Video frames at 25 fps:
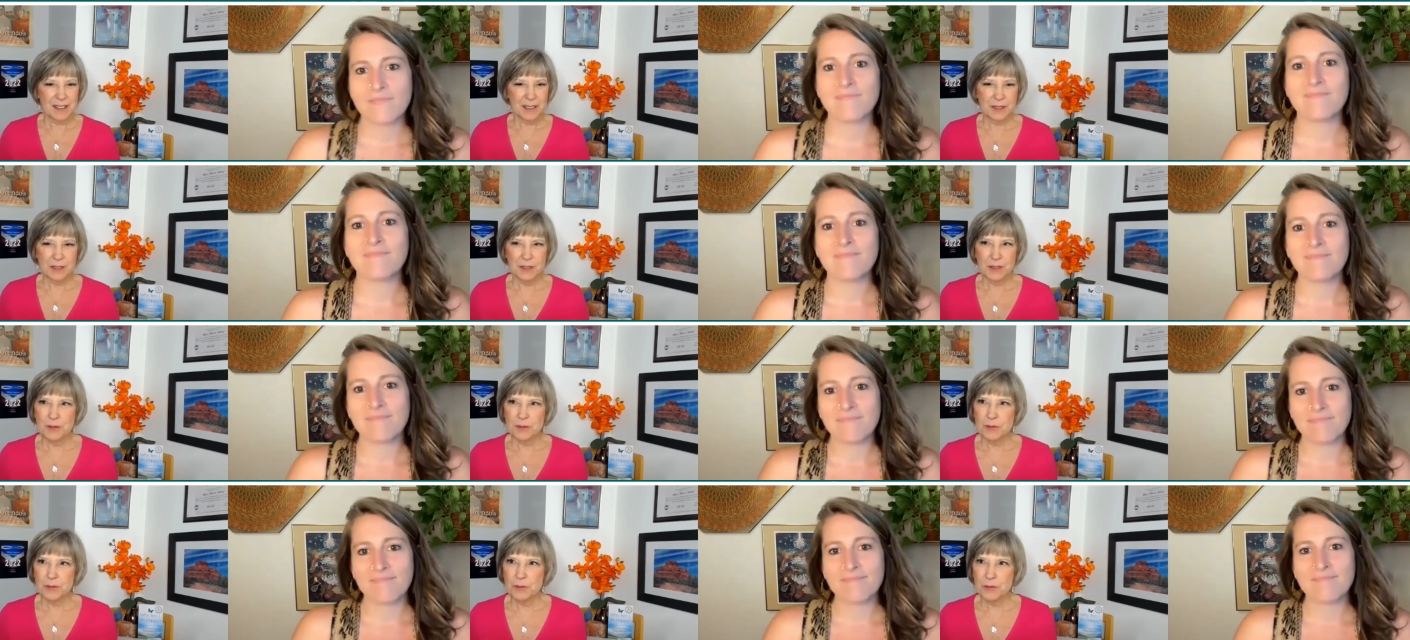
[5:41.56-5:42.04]

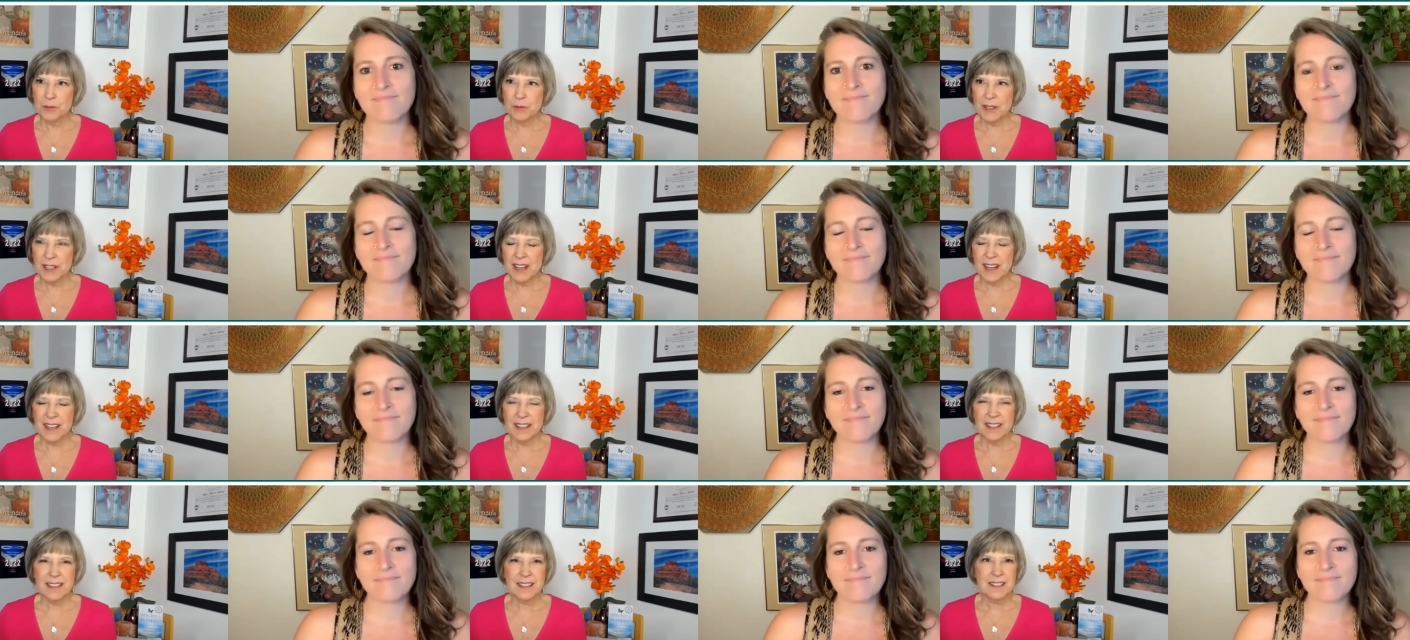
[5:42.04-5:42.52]
Speaker 1: And when
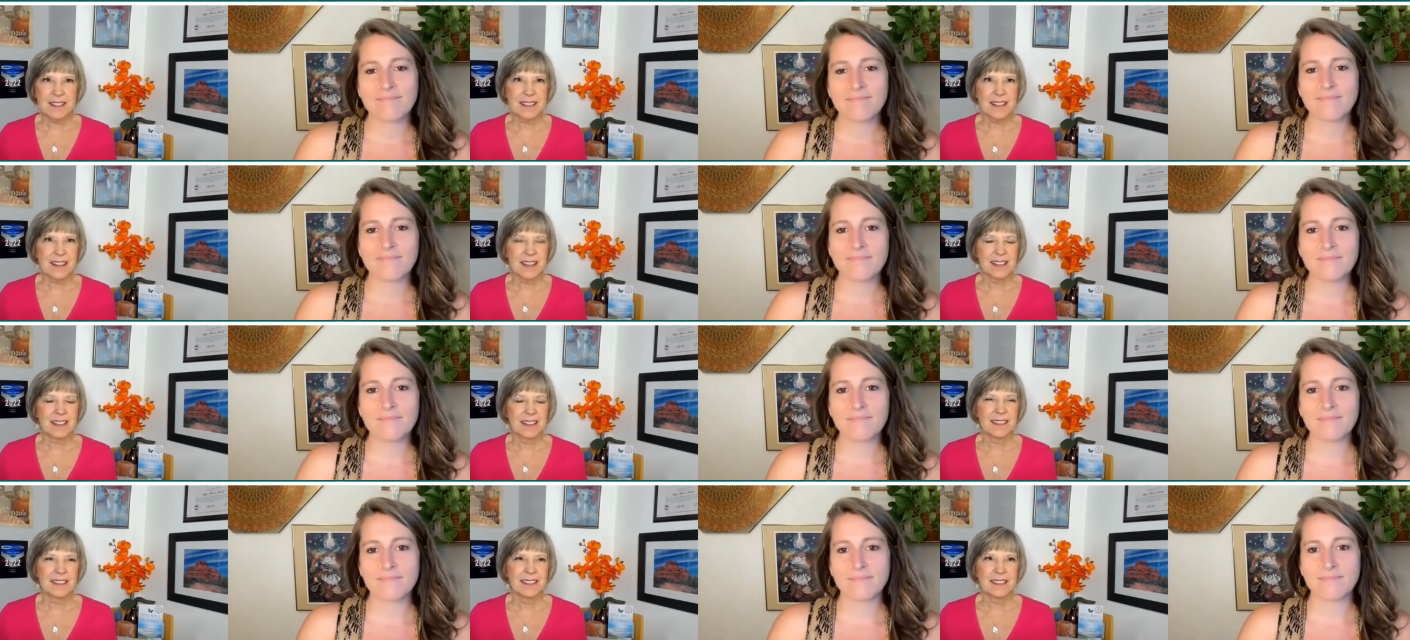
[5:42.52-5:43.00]
I
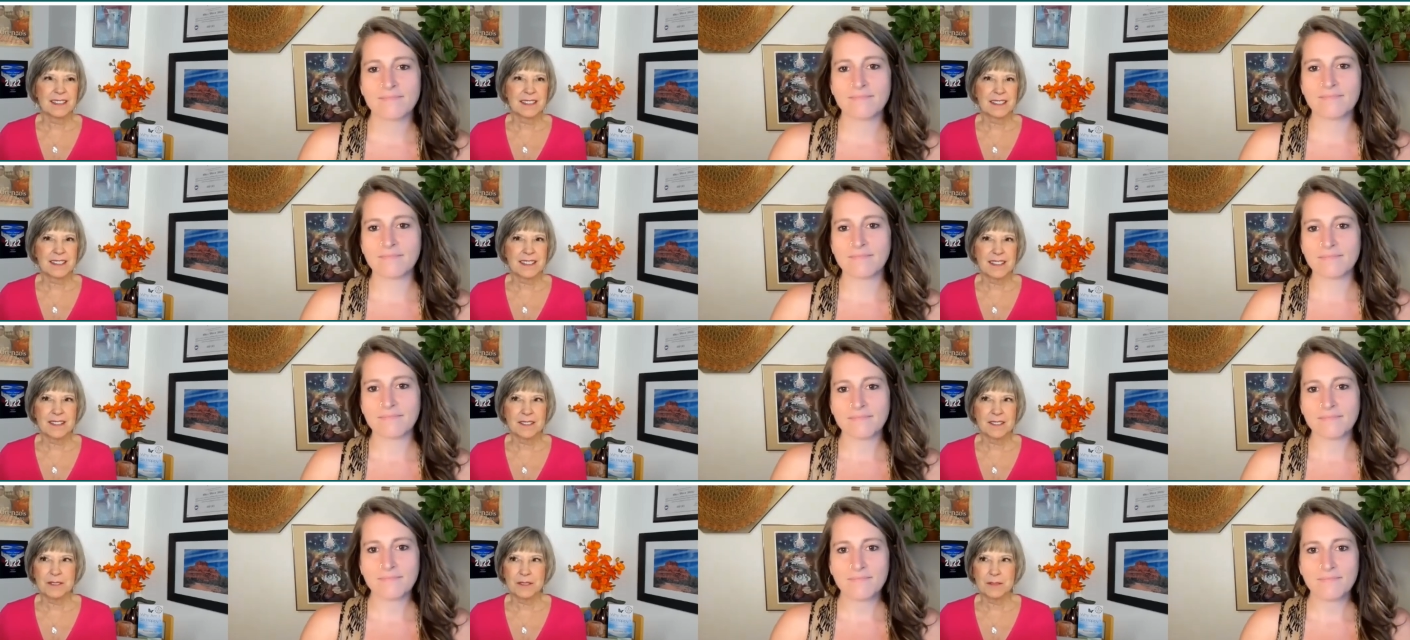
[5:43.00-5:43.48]
decided to
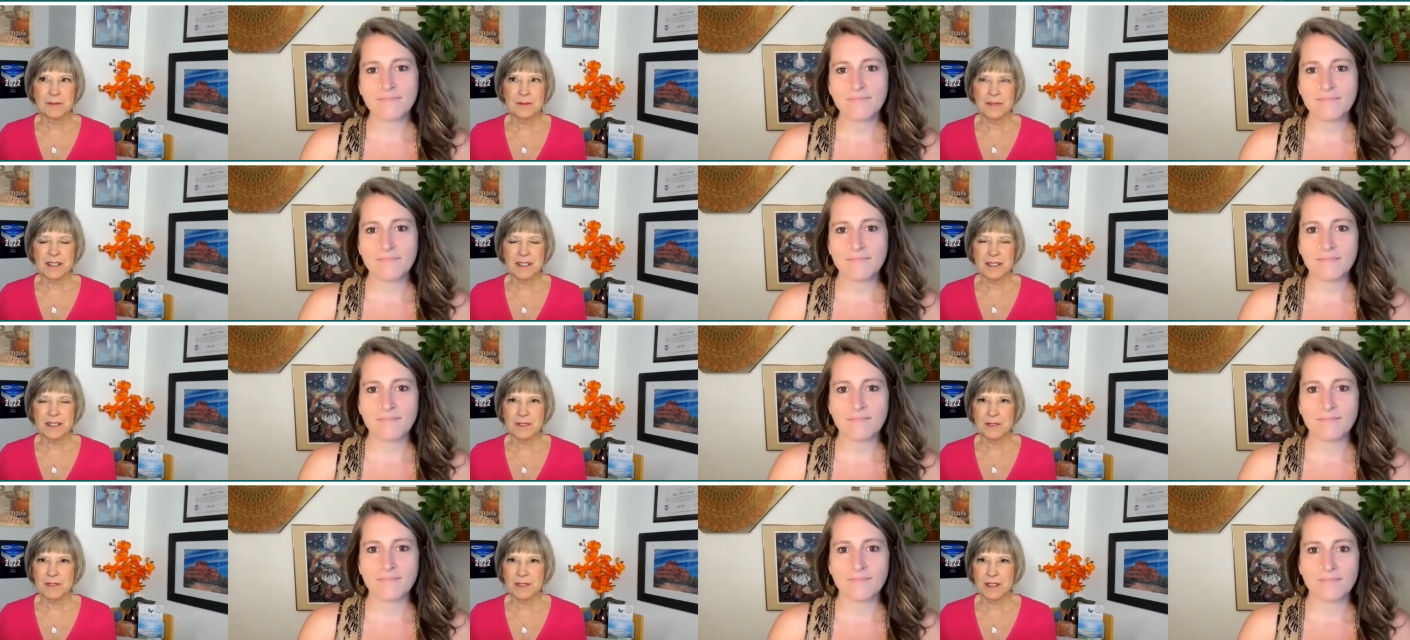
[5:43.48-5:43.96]
sell the
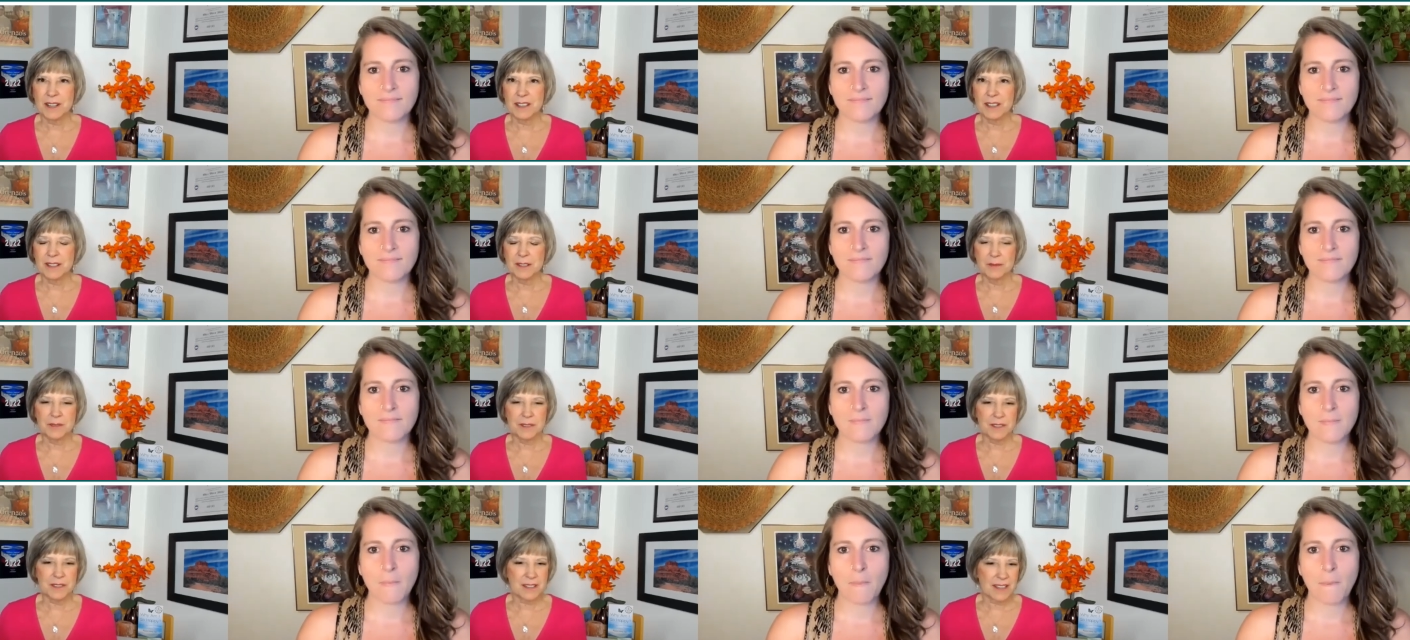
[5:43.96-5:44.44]
restaurant, it
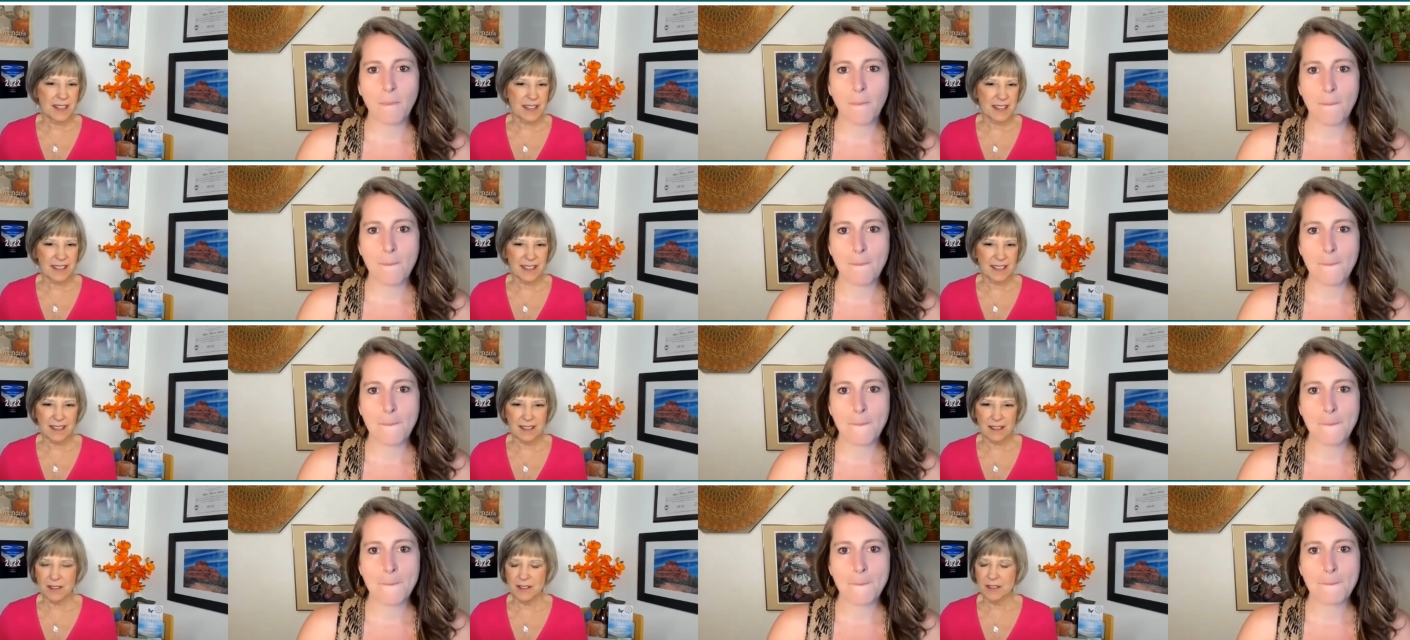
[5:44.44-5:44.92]
was
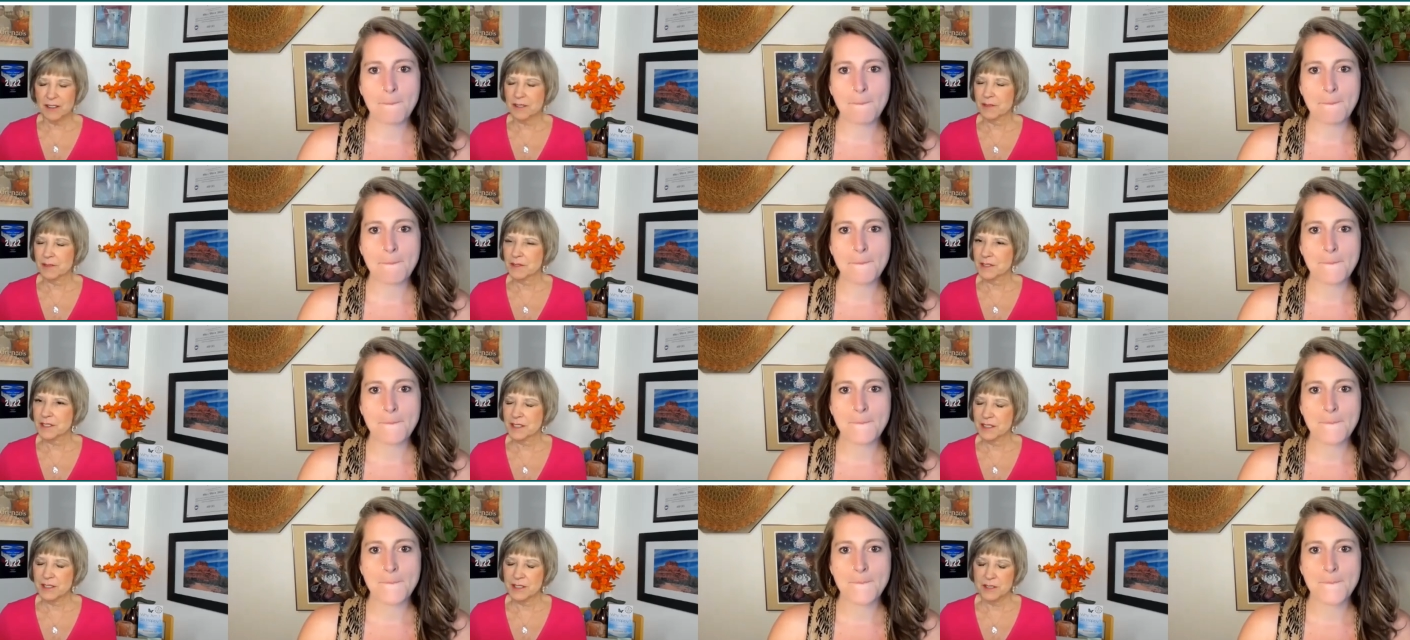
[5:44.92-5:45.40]
like, oh, it
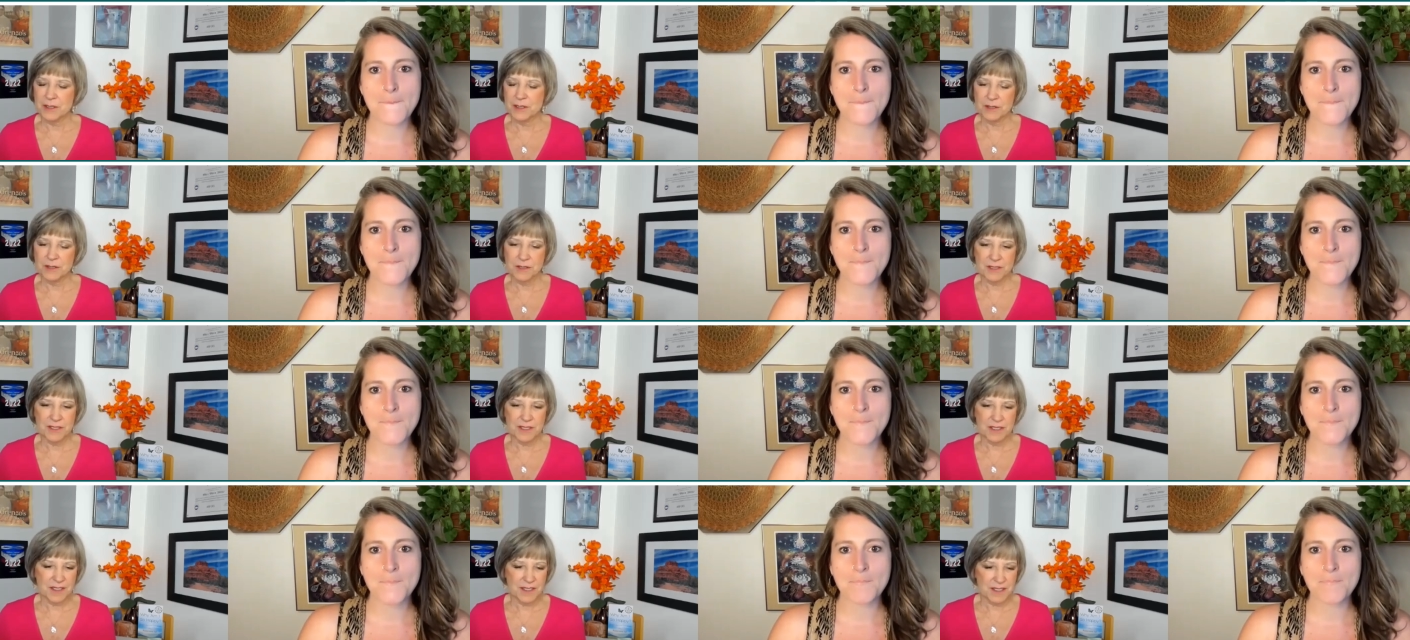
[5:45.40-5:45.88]
was a
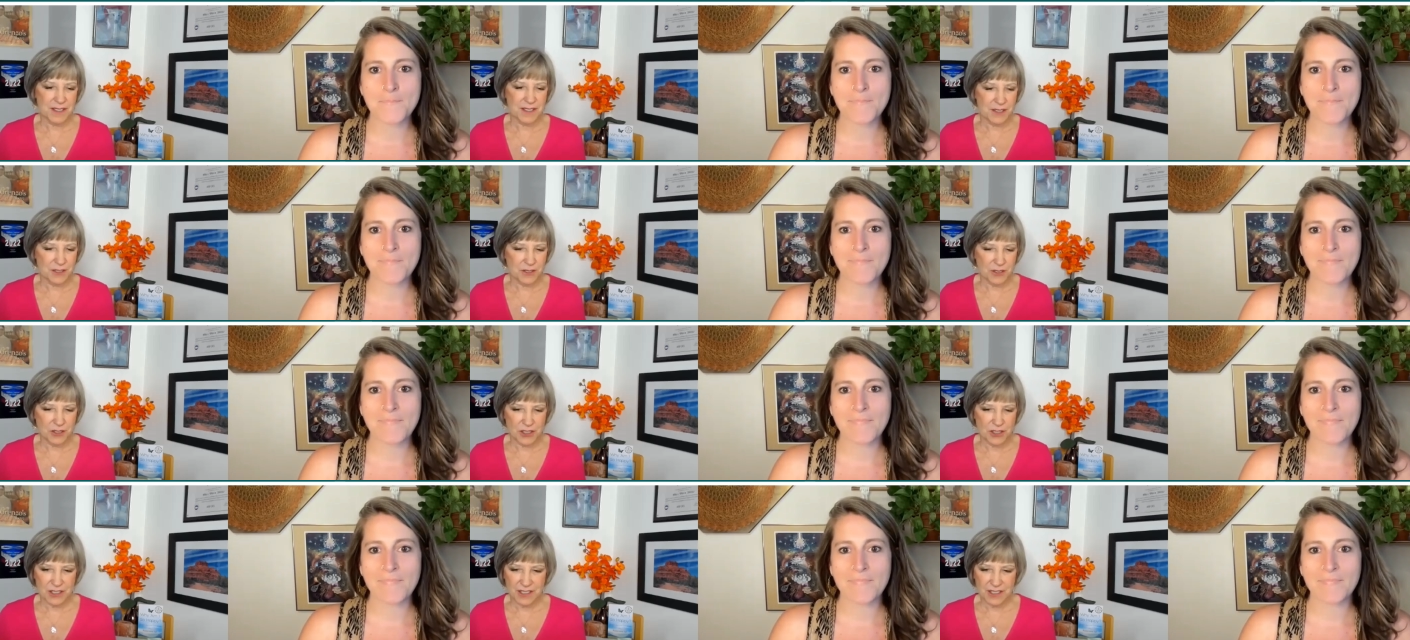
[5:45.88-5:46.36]
huge
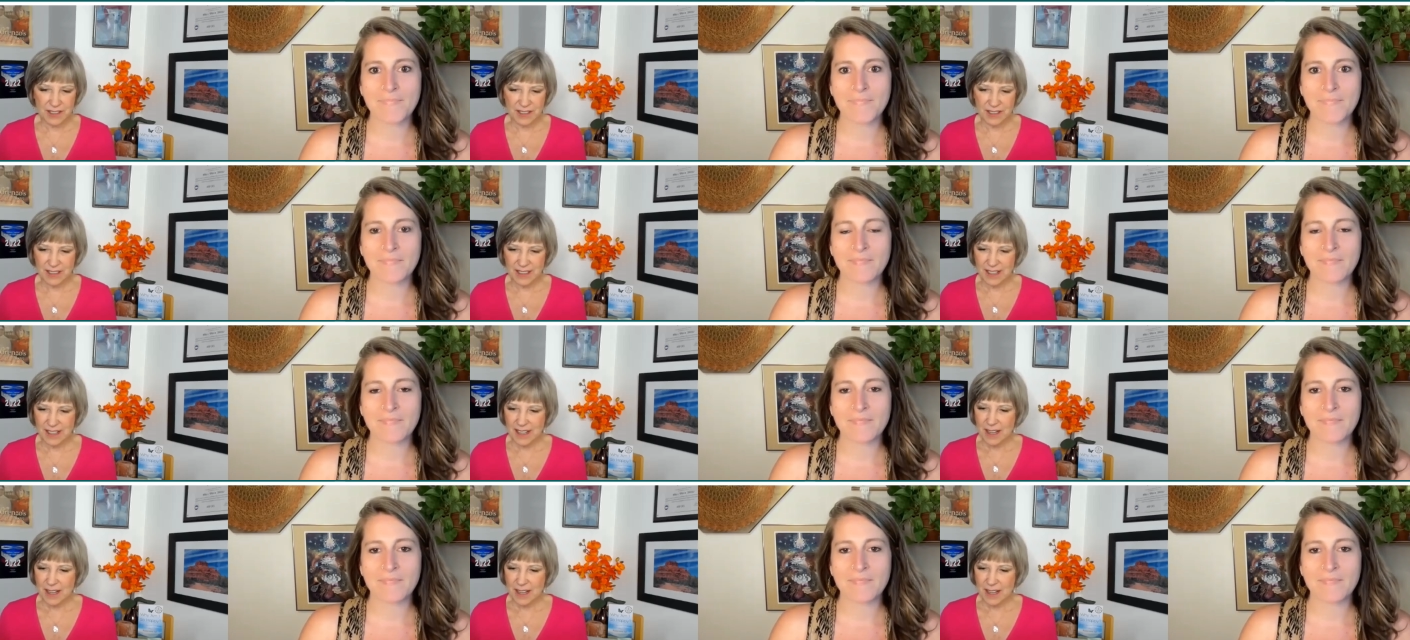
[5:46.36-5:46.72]
decision,